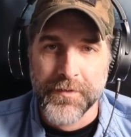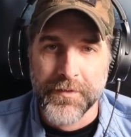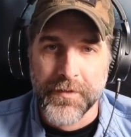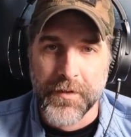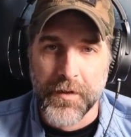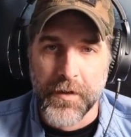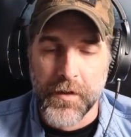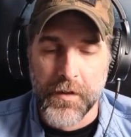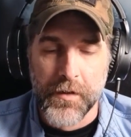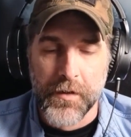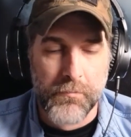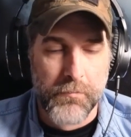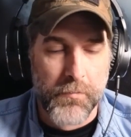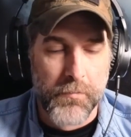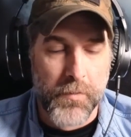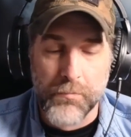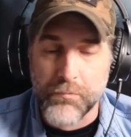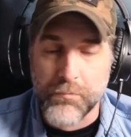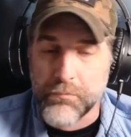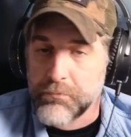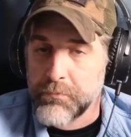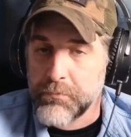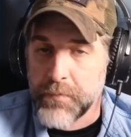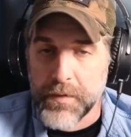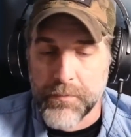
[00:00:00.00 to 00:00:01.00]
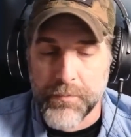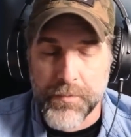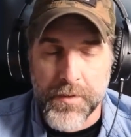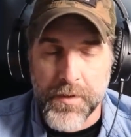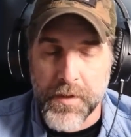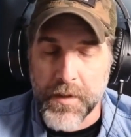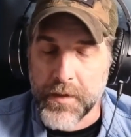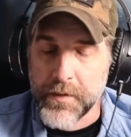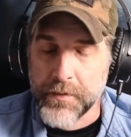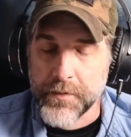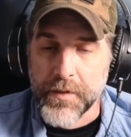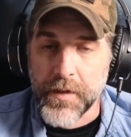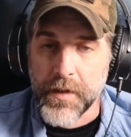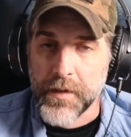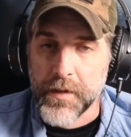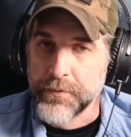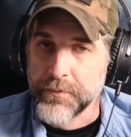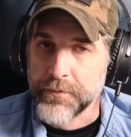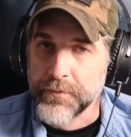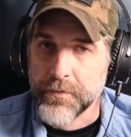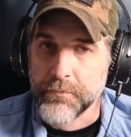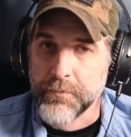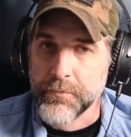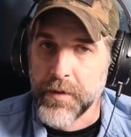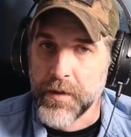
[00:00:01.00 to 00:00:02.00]
maybe they had gotten
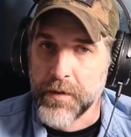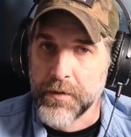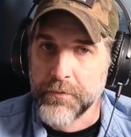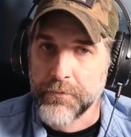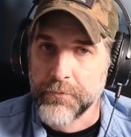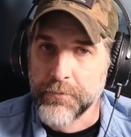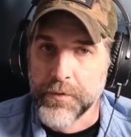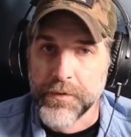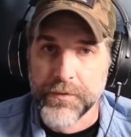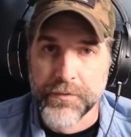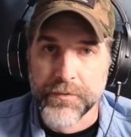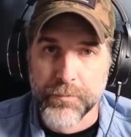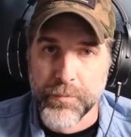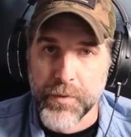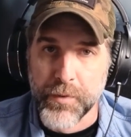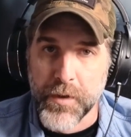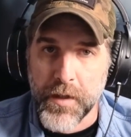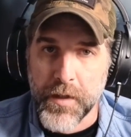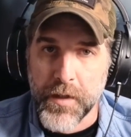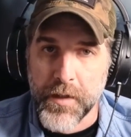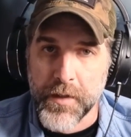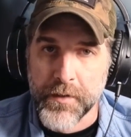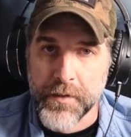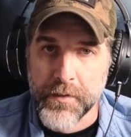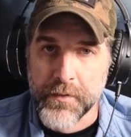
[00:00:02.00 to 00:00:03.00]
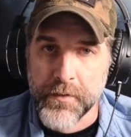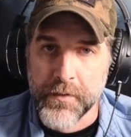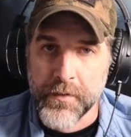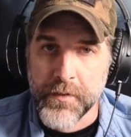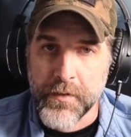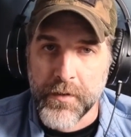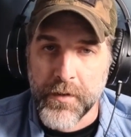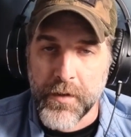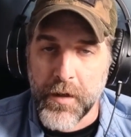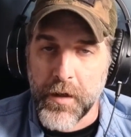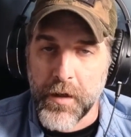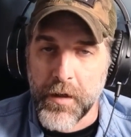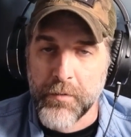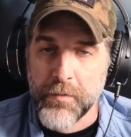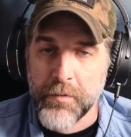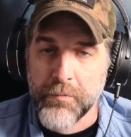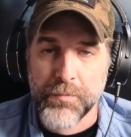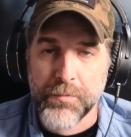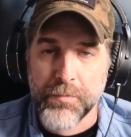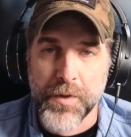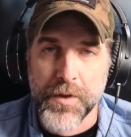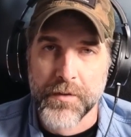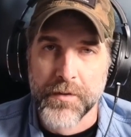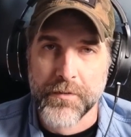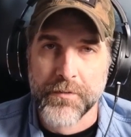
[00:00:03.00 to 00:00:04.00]
some kind of resupply,
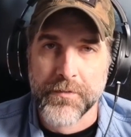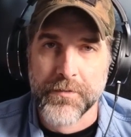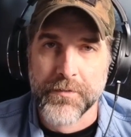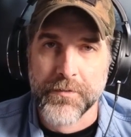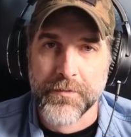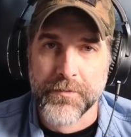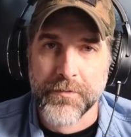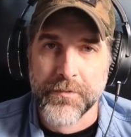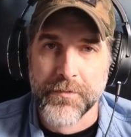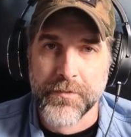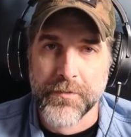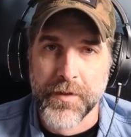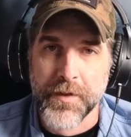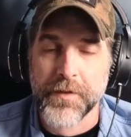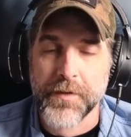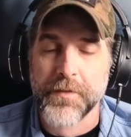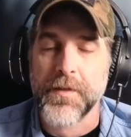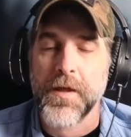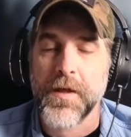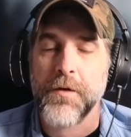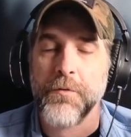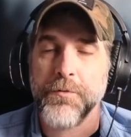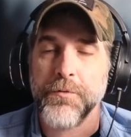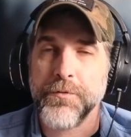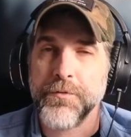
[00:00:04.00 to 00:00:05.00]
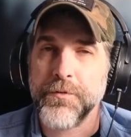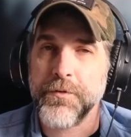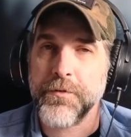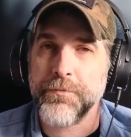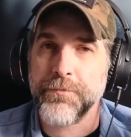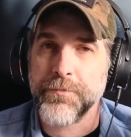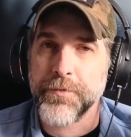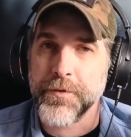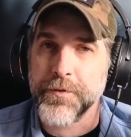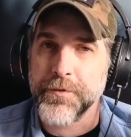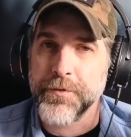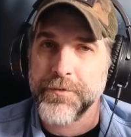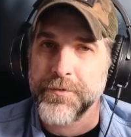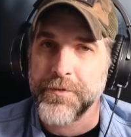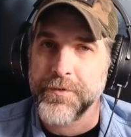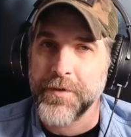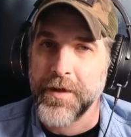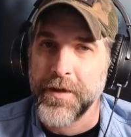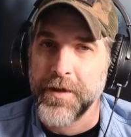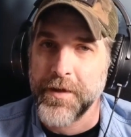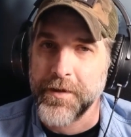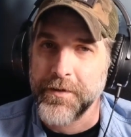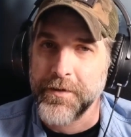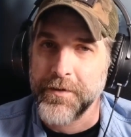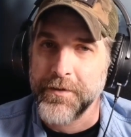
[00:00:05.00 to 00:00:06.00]
but that was the first
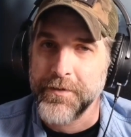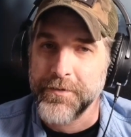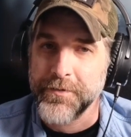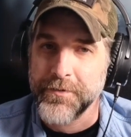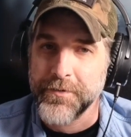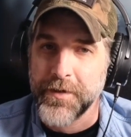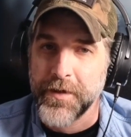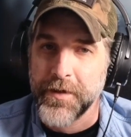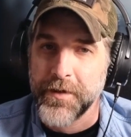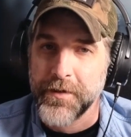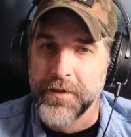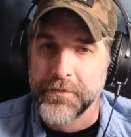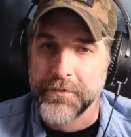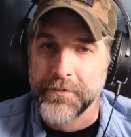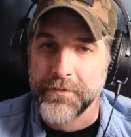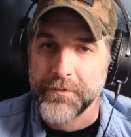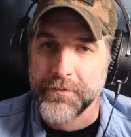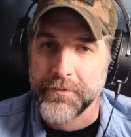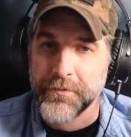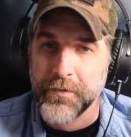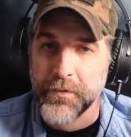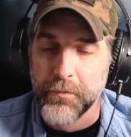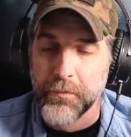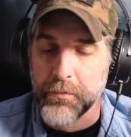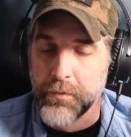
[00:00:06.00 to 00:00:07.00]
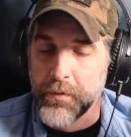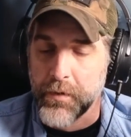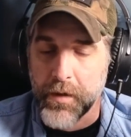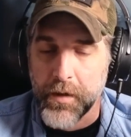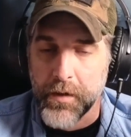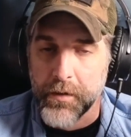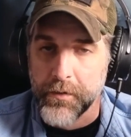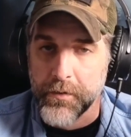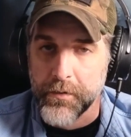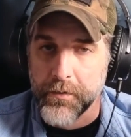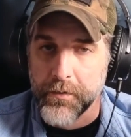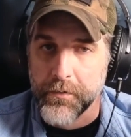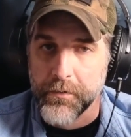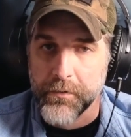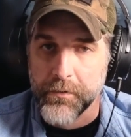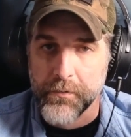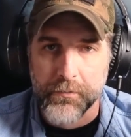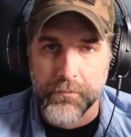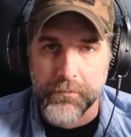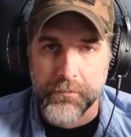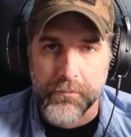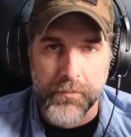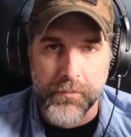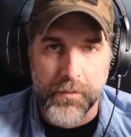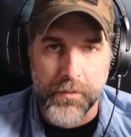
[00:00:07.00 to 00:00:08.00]
thing that
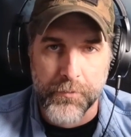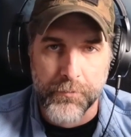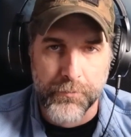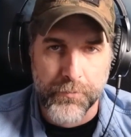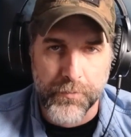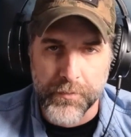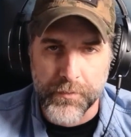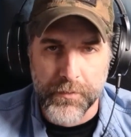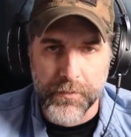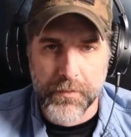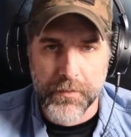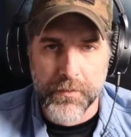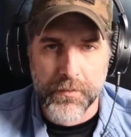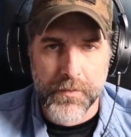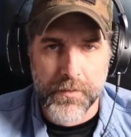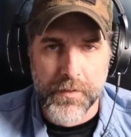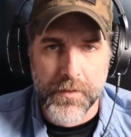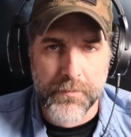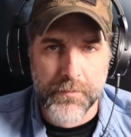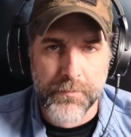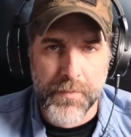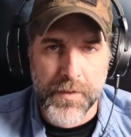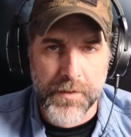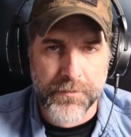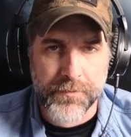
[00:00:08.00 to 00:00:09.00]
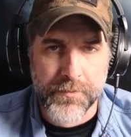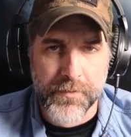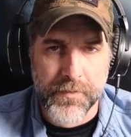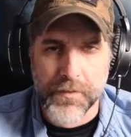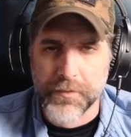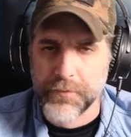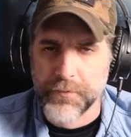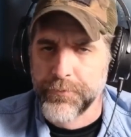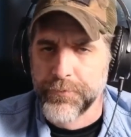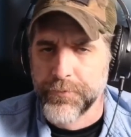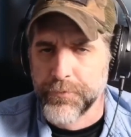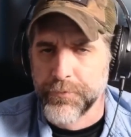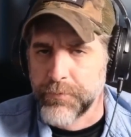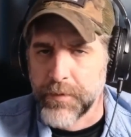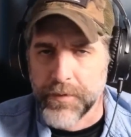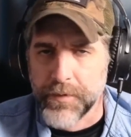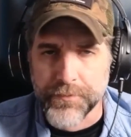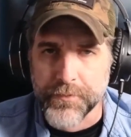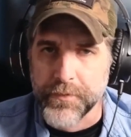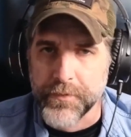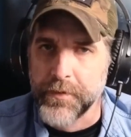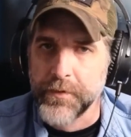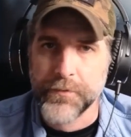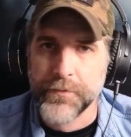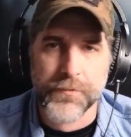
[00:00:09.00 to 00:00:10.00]
you mentioned. It was a
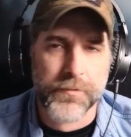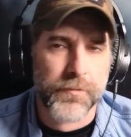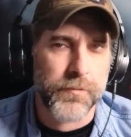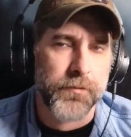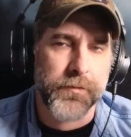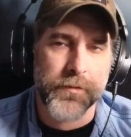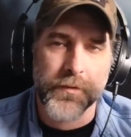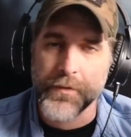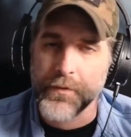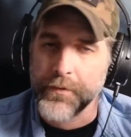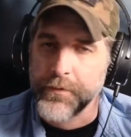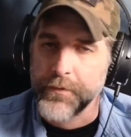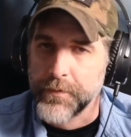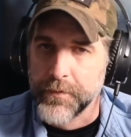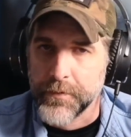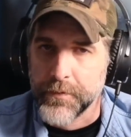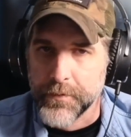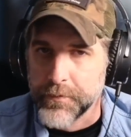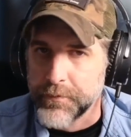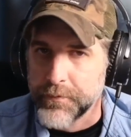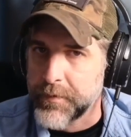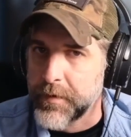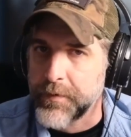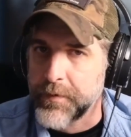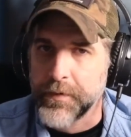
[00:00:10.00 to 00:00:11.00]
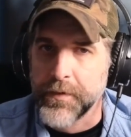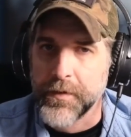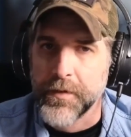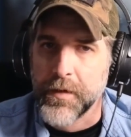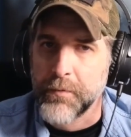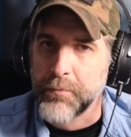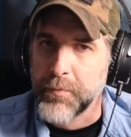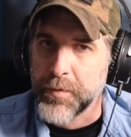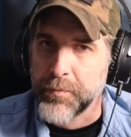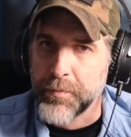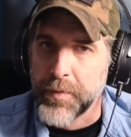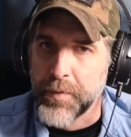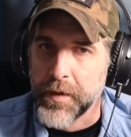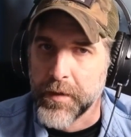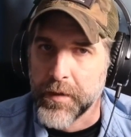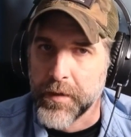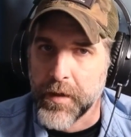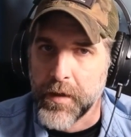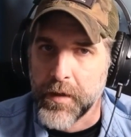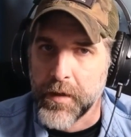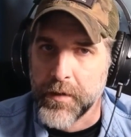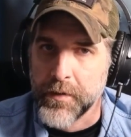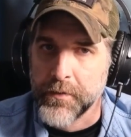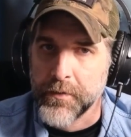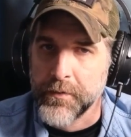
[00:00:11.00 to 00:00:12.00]
resident or the attending coming back
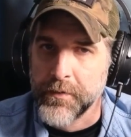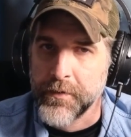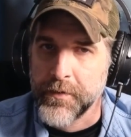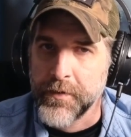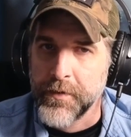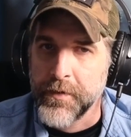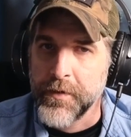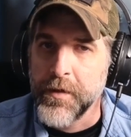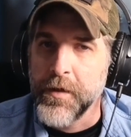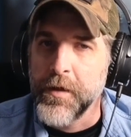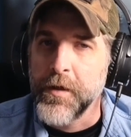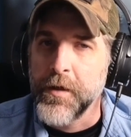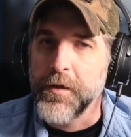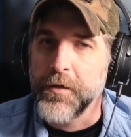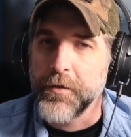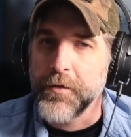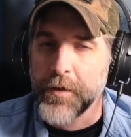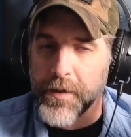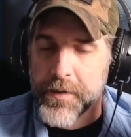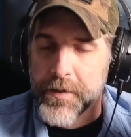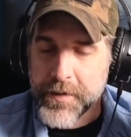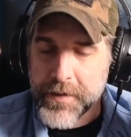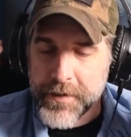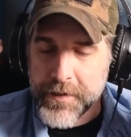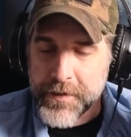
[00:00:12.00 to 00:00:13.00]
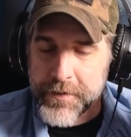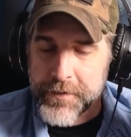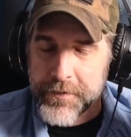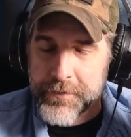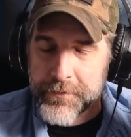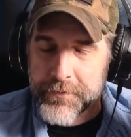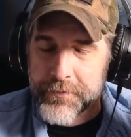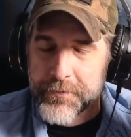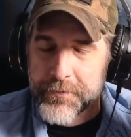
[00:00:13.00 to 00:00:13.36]
on Like he